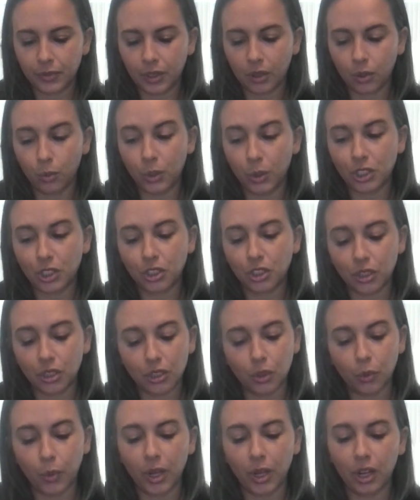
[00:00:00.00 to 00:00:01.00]
Which
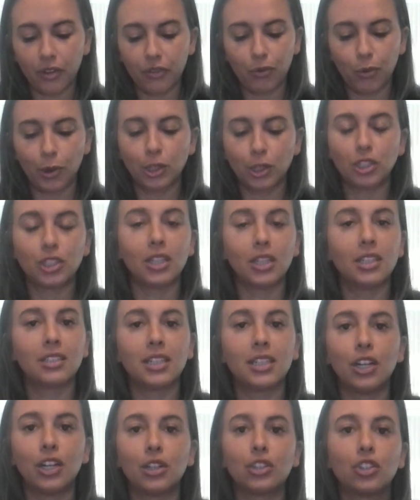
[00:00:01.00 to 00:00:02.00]
the Wheel of Fortune is
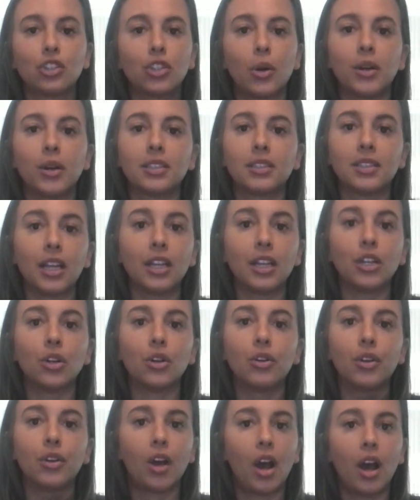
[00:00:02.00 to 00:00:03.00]
here to show us that
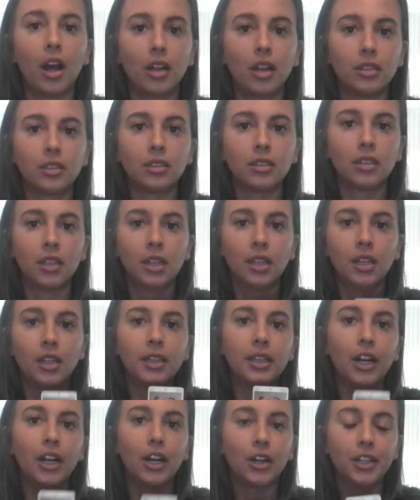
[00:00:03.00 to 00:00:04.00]
you're not.
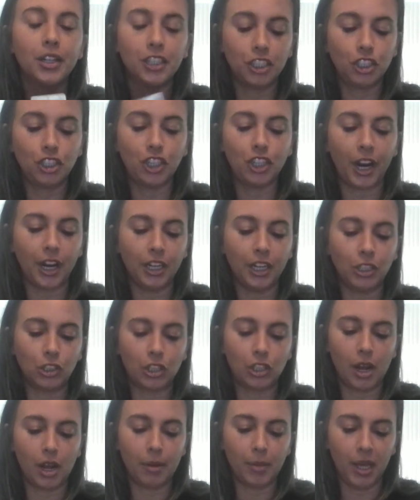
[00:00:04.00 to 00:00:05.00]
There is change
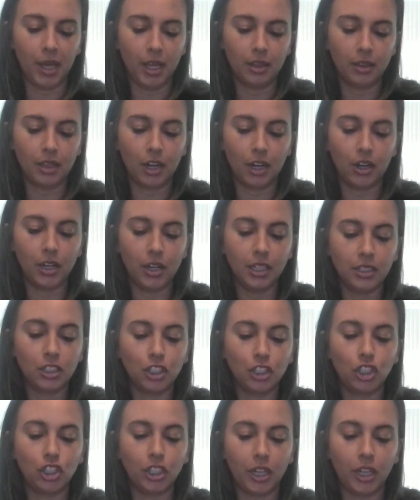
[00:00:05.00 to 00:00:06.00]
coming. There is a
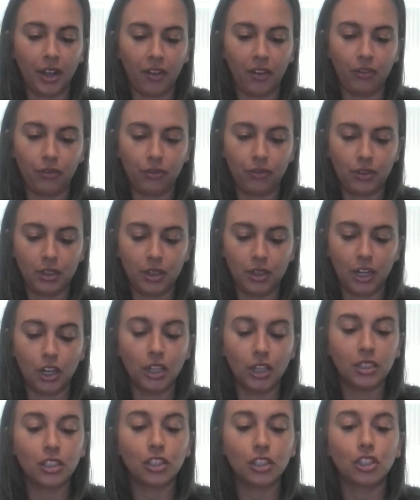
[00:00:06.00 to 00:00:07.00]
shift. There
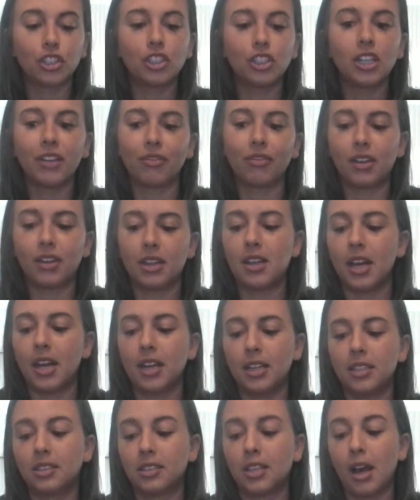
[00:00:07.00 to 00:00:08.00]
is a shift that
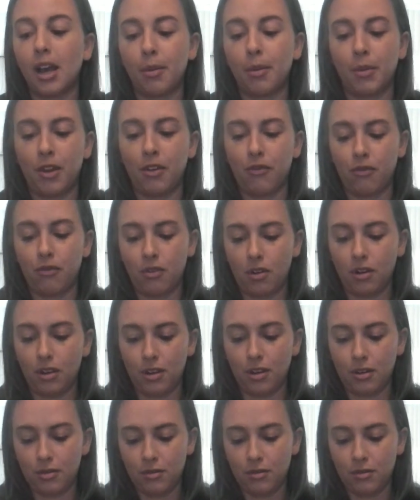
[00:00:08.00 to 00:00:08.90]
is coming for you.